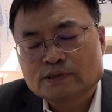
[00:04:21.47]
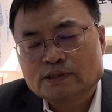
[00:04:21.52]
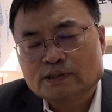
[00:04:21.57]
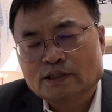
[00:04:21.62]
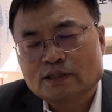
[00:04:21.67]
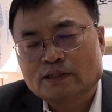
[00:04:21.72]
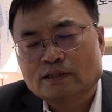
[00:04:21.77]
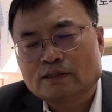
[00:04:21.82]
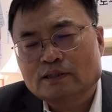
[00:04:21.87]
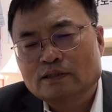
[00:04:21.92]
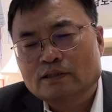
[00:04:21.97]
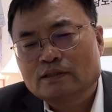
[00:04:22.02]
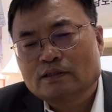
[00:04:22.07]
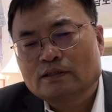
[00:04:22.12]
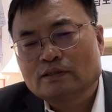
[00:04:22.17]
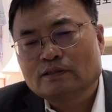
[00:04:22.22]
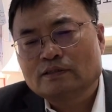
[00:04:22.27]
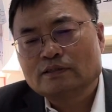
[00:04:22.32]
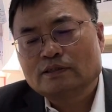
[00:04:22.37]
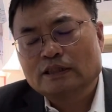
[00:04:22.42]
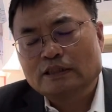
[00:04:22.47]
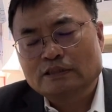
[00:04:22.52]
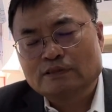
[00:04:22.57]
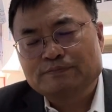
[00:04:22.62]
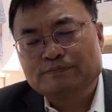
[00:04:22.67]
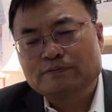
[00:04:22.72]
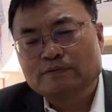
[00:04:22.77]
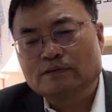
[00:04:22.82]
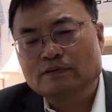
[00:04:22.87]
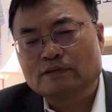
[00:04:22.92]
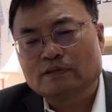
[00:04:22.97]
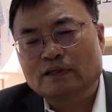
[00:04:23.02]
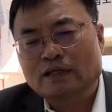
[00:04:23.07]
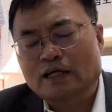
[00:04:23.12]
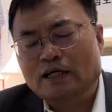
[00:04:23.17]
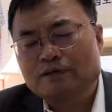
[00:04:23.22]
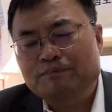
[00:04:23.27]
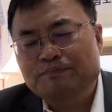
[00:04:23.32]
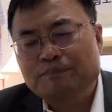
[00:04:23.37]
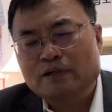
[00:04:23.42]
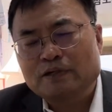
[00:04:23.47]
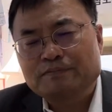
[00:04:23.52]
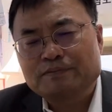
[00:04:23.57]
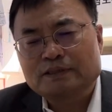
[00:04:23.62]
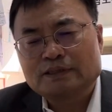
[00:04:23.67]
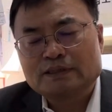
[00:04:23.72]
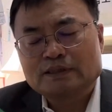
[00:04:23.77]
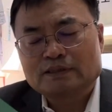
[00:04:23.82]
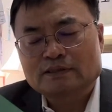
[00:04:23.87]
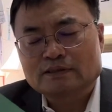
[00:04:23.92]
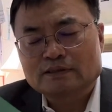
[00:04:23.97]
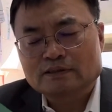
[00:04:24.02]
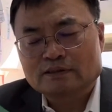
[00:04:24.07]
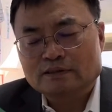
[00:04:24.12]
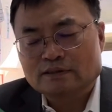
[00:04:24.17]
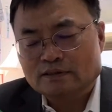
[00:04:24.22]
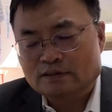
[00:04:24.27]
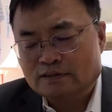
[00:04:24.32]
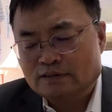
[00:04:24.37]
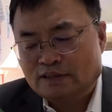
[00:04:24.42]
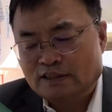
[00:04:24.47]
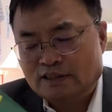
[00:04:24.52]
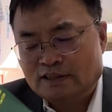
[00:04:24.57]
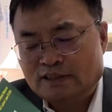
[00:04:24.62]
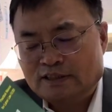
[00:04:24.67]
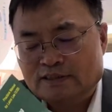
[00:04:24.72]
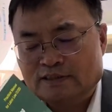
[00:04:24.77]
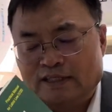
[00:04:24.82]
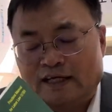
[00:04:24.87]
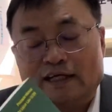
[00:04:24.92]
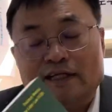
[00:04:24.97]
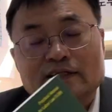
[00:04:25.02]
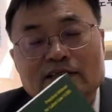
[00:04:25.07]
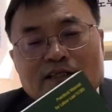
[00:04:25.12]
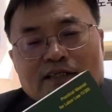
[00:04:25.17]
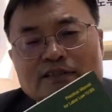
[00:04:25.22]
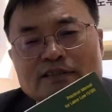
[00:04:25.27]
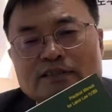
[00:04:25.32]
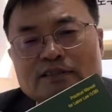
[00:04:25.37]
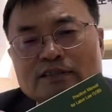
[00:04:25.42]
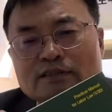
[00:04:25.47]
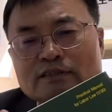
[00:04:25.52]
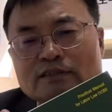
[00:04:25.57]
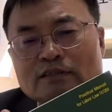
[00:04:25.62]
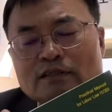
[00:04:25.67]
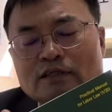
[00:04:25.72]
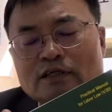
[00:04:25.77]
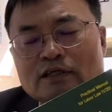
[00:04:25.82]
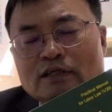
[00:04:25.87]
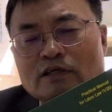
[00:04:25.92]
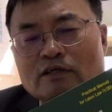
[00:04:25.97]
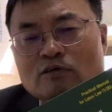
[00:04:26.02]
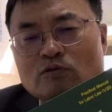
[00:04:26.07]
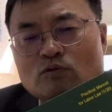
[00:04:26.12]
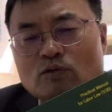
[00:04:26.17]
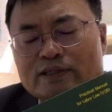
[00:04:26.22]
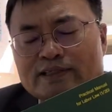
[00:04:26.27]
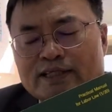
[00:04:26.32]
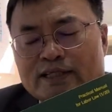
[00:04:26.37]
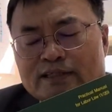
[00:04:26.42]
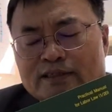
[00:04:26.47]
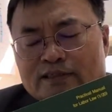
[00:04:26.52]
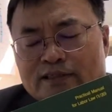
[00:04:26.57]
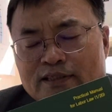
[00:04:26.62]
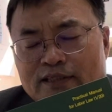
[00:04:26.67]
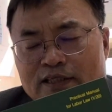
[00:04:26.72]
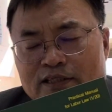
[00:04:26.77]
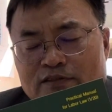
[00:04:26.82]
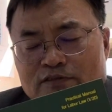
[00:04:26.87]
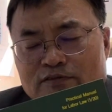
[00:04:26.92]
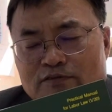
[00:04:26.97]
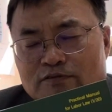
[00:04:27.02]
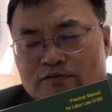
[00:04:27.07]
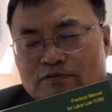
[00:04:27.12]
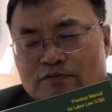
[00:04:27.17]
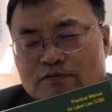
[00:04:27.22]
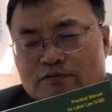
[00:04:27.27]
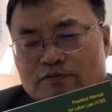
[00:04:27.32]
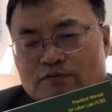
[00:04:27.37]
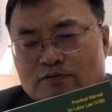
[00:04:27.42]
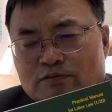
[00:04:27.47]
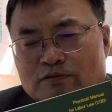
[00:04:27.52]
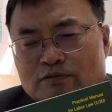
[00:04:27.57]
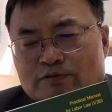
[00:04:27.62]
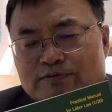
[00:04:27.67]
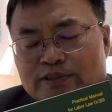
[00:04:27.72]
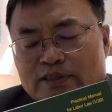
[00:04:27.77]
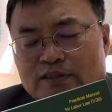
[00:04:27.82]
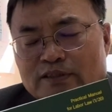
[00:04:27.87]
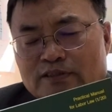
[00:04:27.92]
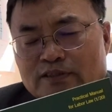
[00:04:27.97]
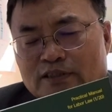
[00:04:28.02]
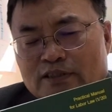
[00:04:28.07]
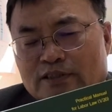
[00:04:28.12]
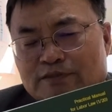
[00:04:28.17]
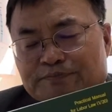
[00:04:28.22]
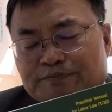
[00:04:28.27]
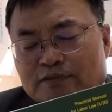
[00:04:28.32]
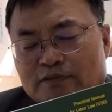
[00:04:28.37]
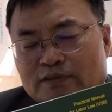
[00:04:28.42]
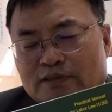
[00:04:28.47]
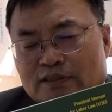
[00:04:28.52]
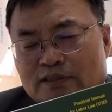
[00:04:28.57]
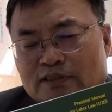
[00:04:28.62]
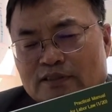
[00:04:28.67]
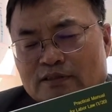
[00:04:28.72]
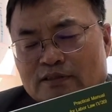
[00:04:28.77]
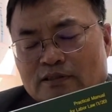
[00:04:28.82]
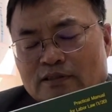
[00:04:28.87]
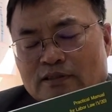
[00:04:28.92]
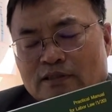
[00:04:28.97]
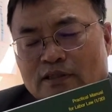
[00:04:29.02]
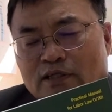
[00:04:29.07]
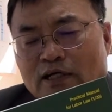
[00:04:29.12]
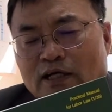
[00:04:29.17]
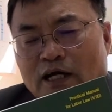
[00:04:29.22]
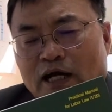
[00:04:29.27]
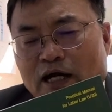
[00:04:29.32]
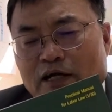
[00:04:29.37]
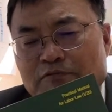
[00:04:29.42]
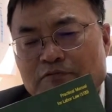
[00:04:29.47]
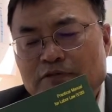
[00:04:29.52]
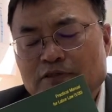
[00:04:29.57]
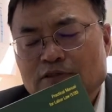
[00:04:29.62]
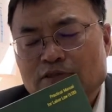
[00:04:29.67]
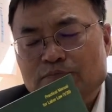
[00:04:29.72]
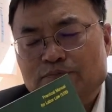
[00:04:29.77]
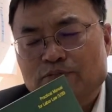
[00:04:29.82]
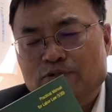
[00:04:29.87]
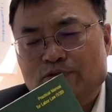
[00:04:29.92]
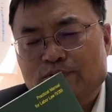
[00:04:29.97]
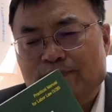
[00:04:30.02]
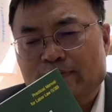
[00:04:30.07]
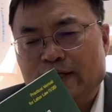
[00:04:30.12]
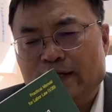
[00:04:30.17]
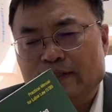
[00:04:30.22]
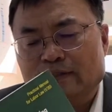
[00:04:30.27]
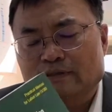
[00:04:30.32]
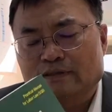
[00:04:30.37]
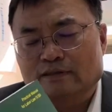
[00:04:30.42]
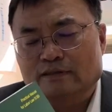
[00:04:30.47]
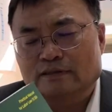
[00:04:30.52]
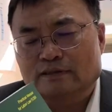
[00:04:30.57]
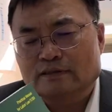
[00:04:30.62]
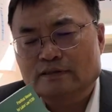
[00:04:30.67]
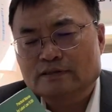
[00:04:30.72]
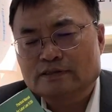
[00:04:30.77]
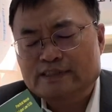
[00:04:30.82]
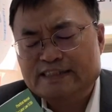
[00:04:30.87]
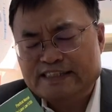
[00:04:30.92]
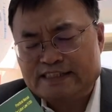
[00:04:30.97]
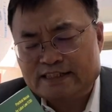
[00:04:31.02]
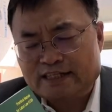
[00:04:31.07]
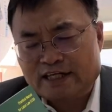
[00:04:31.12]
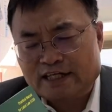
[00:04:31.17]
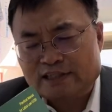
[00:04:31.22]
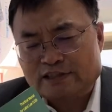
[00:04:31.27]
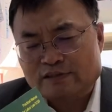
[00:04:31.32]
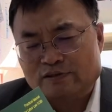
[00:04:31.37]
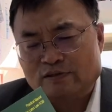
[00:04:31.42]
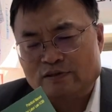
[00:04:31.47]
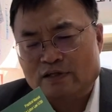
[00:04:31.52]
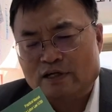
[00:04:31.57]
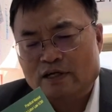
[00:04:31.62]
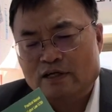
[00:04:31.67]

Yeah, this book I published, this second edition. What I try to do with this book is I want to provide a scenario,